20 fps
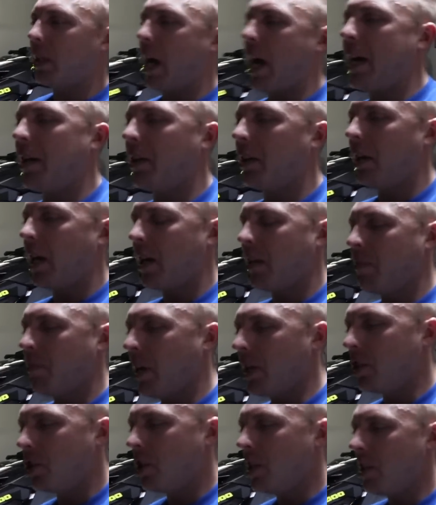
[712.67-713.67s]
I know like
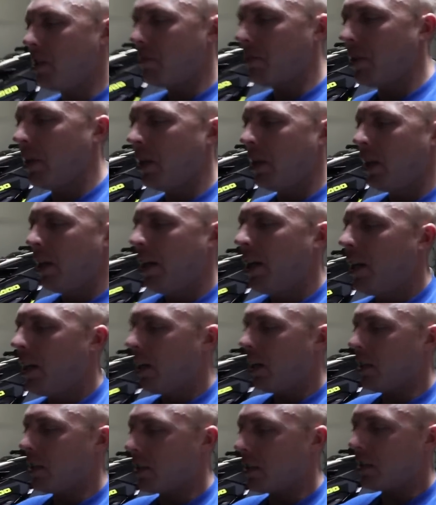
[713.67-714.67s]
my Jeep,
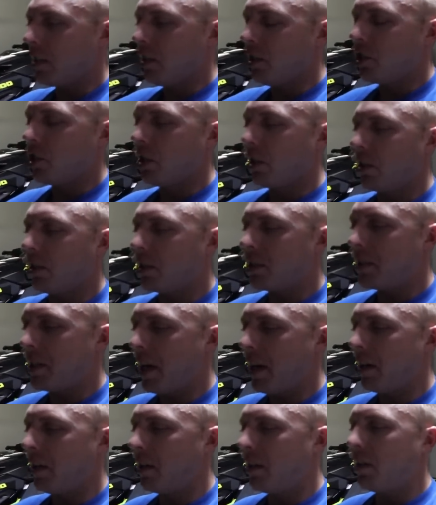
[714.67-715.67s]
it's digital in the
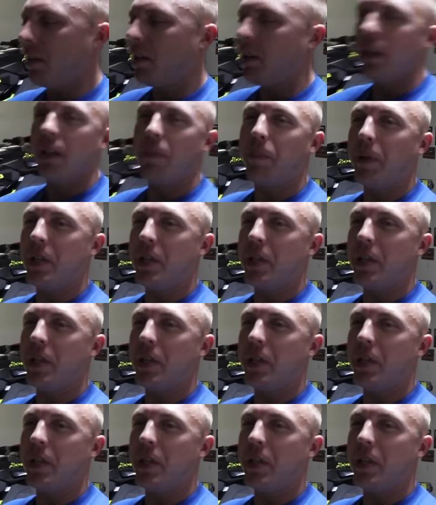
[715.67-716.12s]
center,